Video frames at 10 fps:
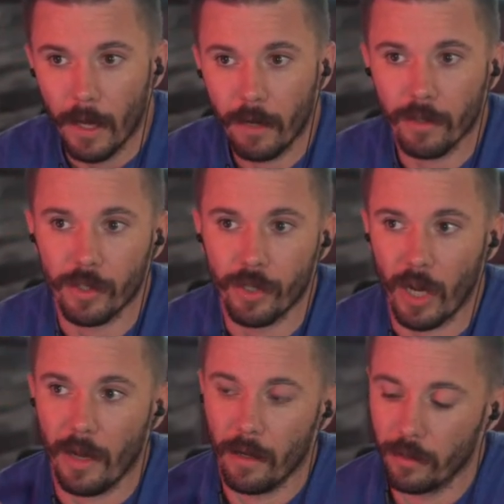Here is a
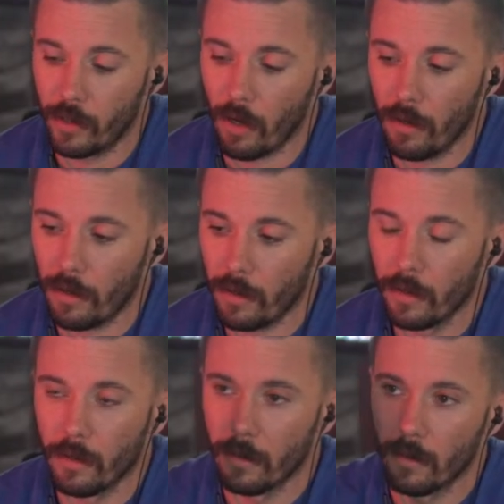shot. Dart,
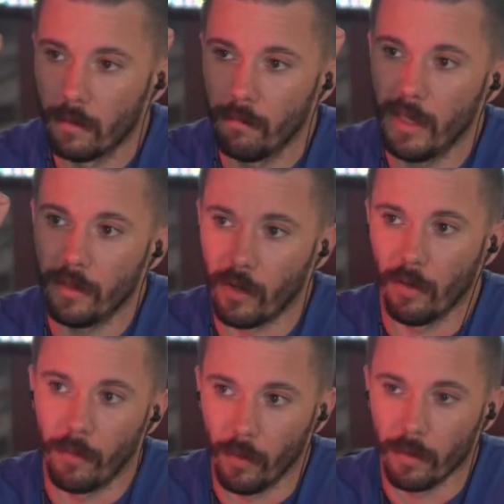meet
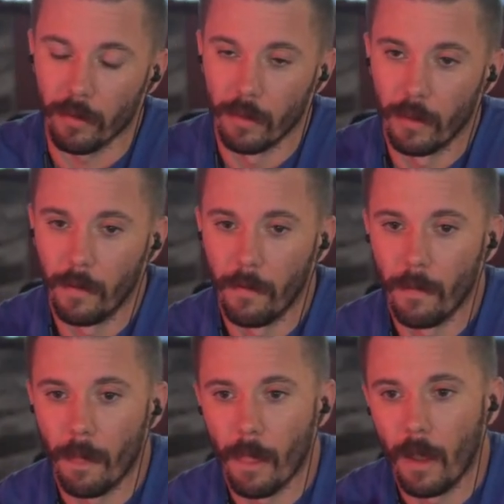dartboard.
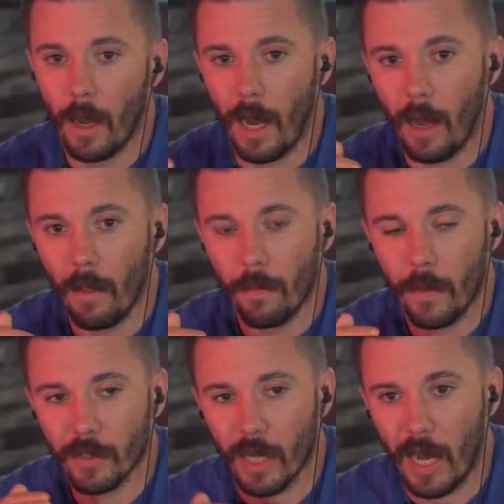
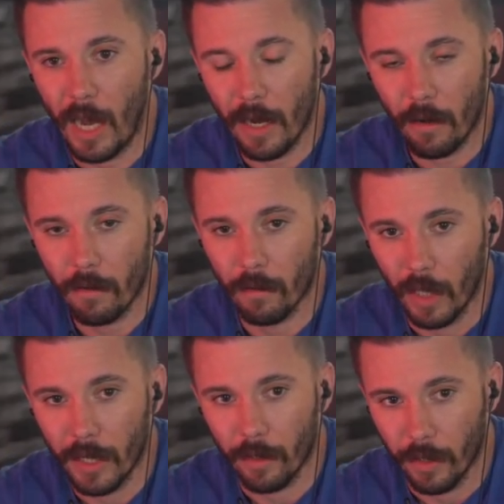There's a higher
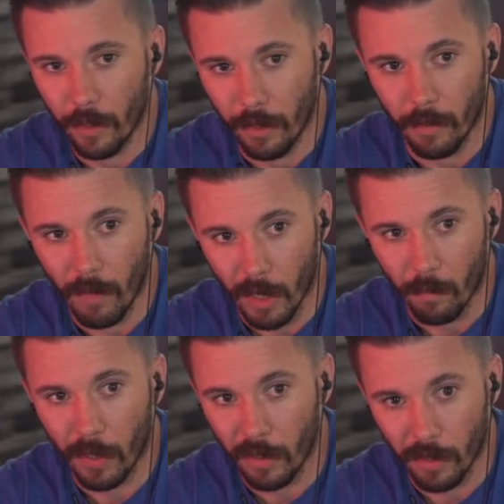likelihood, in my
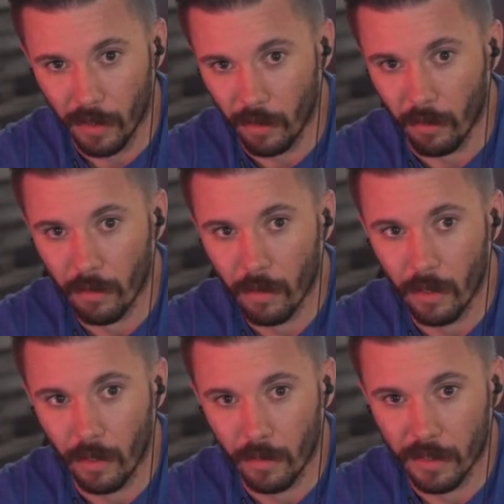opinion, here.
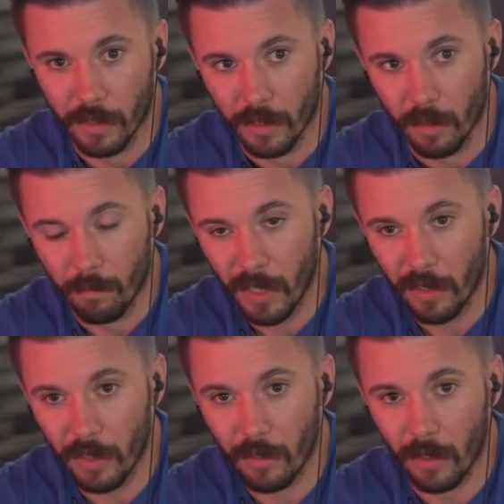This is an
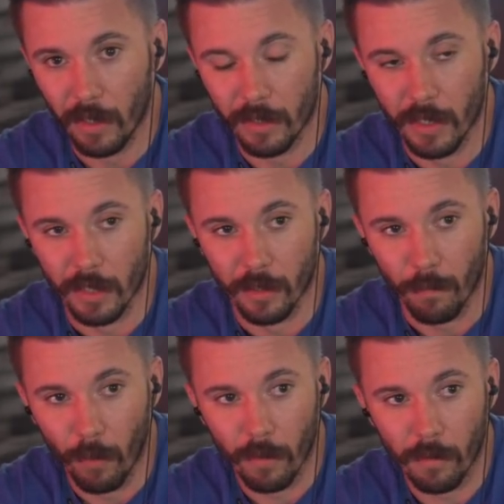opinion. It is not
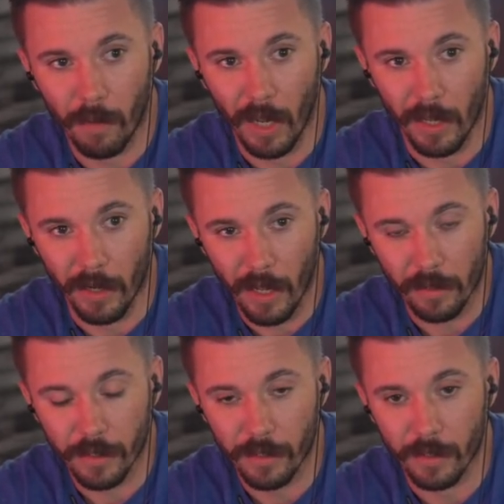supported by
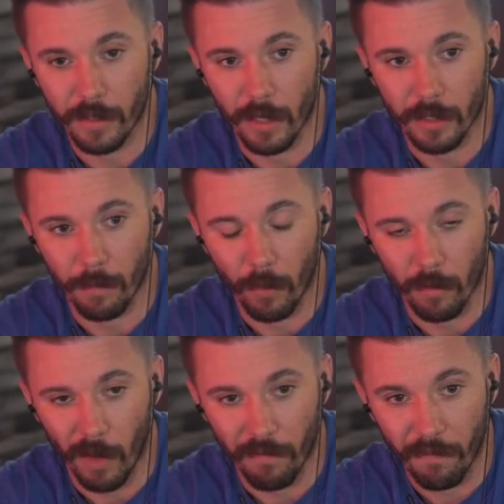analysis. It's not
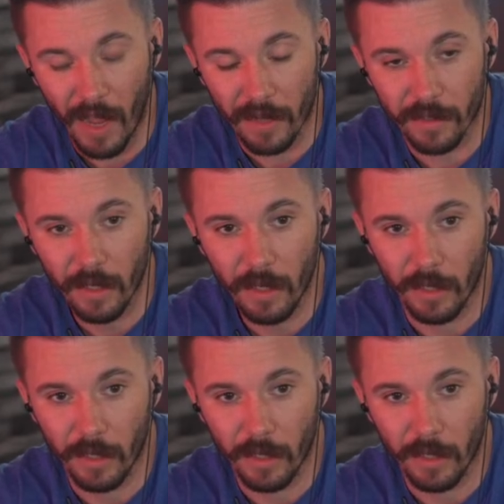supported by fact.